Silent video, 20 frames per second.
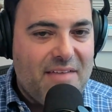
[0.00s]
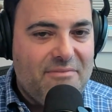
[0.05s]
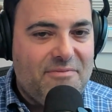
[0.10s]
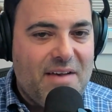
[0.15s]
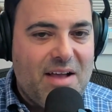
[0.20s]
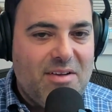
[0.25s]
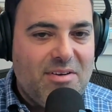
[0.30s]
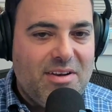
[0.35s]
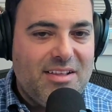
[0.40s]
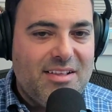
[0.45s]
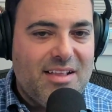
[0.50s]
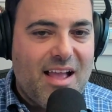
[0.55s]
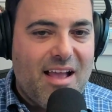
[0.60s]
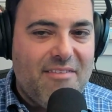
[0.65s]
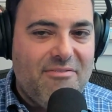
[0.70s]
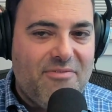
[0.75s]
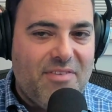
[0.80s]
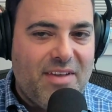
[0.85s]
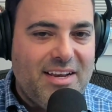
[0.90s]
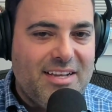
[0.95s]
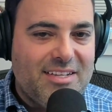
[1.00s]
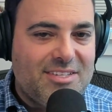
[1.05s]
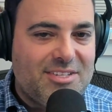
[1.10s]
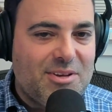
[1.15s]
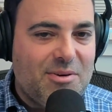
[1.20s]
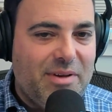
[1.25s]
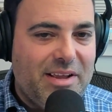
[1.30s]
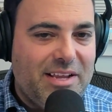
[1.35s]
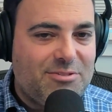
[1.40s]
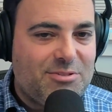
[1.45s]
find it
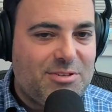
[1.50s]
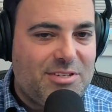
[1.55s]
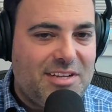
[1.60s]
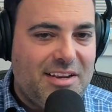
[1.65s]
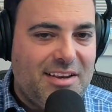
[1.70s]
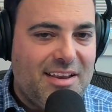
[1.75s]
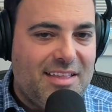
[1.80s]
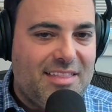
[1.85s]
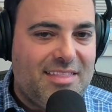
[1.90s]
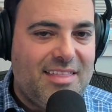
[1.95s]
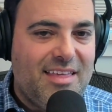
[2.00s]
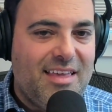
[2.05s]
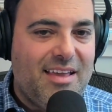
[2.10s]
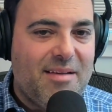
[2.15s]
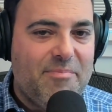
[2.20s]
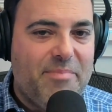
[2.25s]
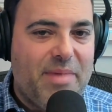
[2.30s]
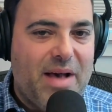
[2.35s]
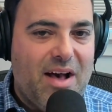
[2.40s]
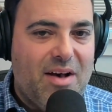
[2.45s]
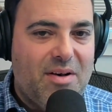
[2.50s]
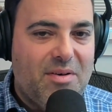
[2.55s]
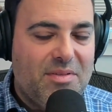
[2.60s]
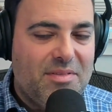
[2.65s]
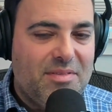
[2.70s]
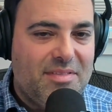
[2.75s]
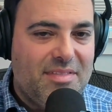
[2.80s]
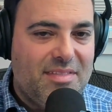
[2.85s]
so interesting to think about